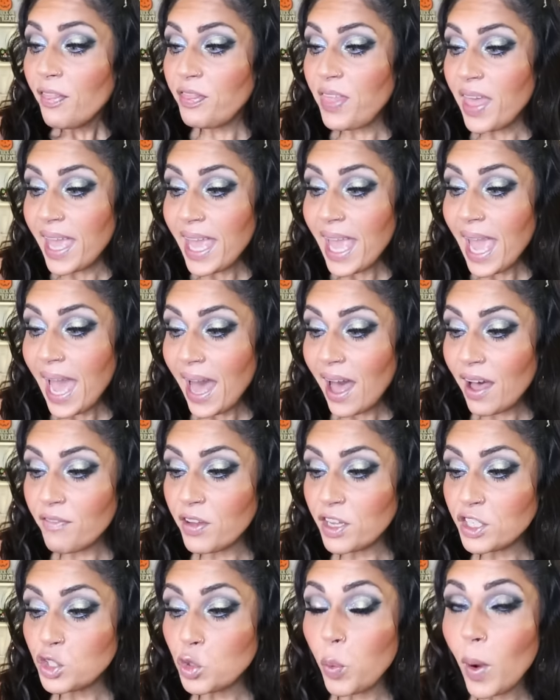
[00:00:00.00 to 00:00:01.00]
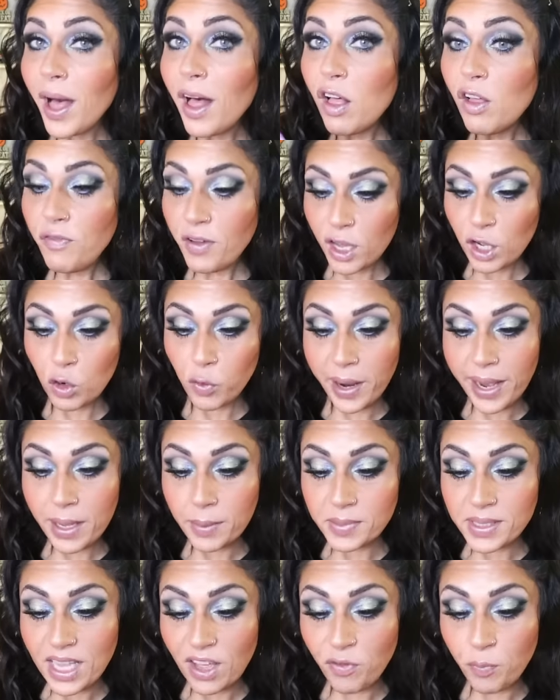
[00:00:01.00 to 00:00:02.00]
They have 12
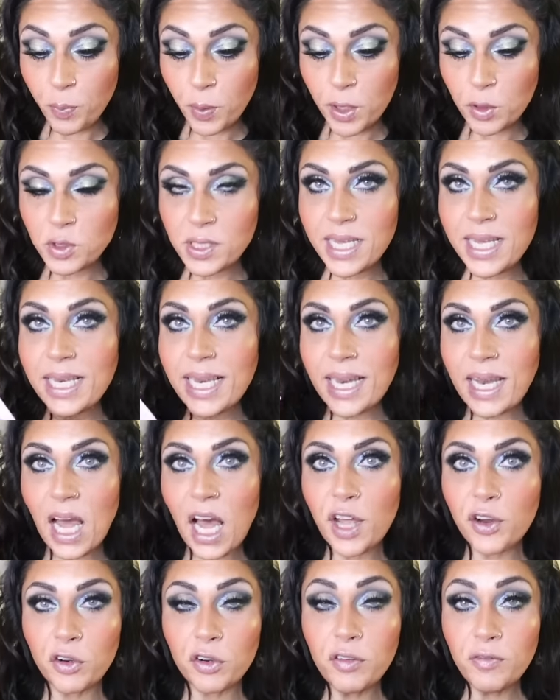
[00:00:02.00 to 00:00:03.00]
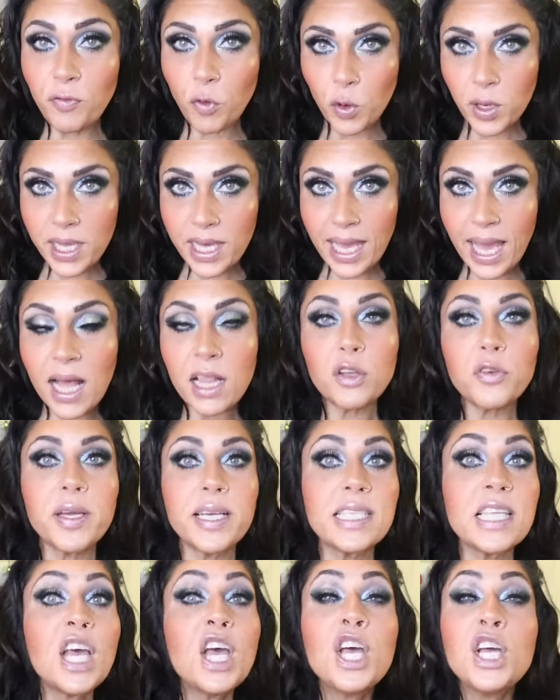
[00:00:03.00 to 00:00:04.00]
grams of protein and 140
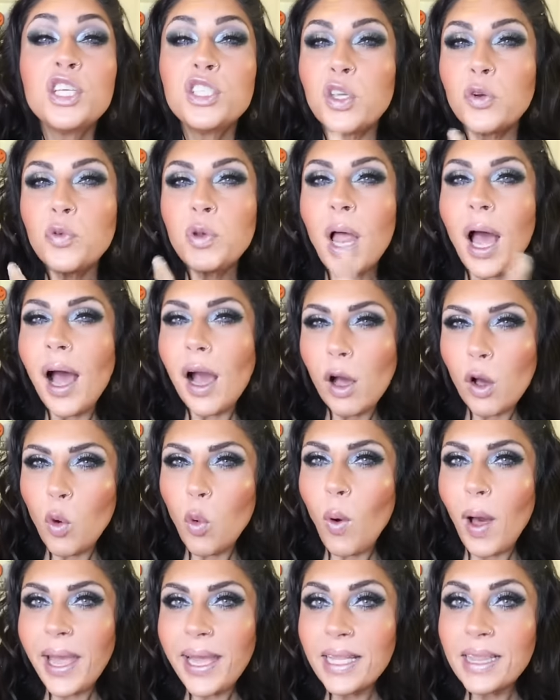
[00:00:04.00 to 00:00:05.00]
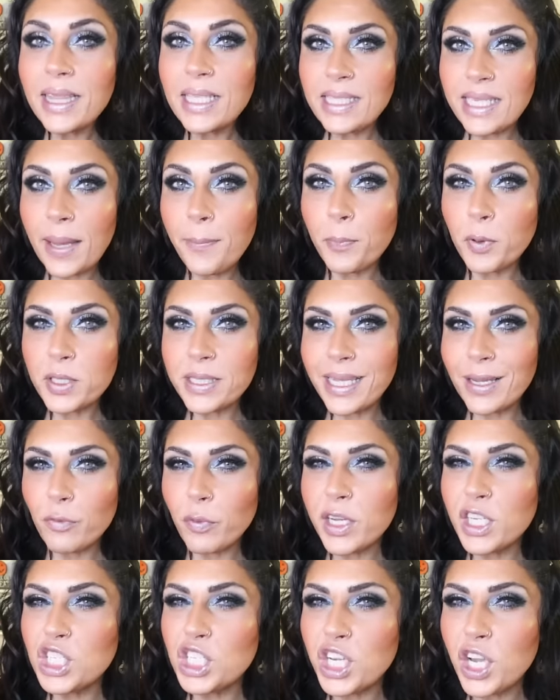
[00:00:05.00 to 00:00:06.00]
calories, so not quite the 10%
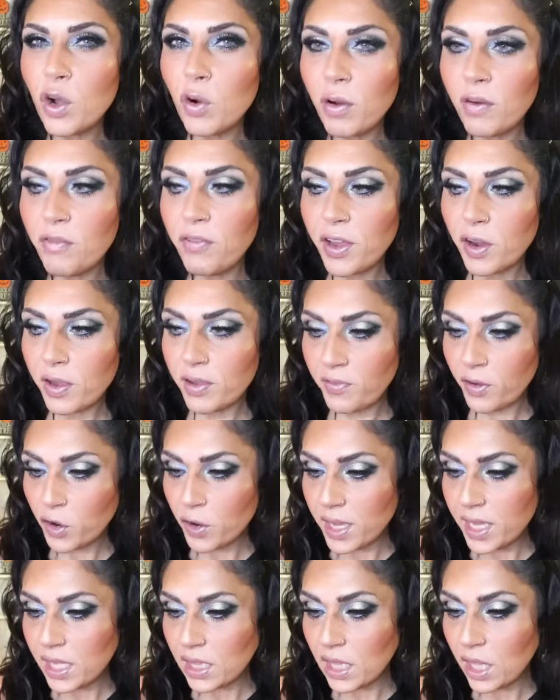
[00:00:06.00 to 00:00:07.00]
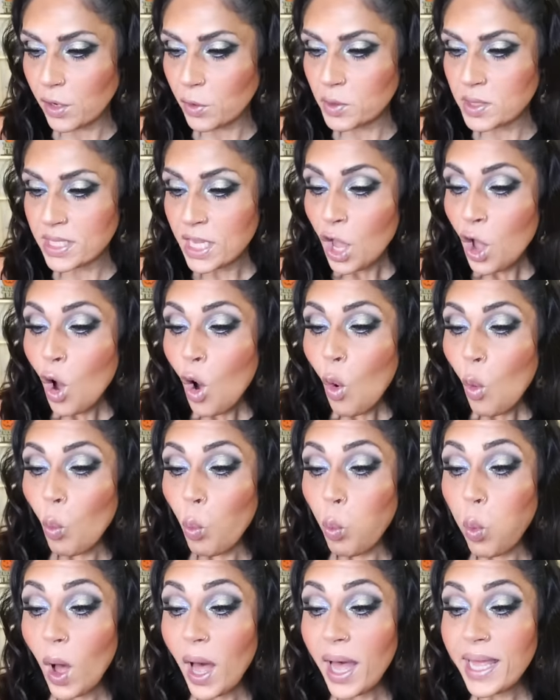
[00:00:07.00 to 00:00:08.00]
ratio, very, very close.
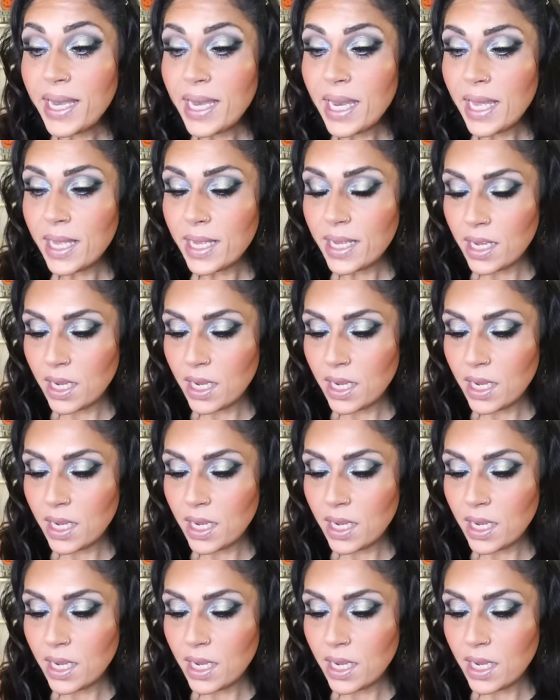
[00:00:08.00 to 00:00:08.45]
One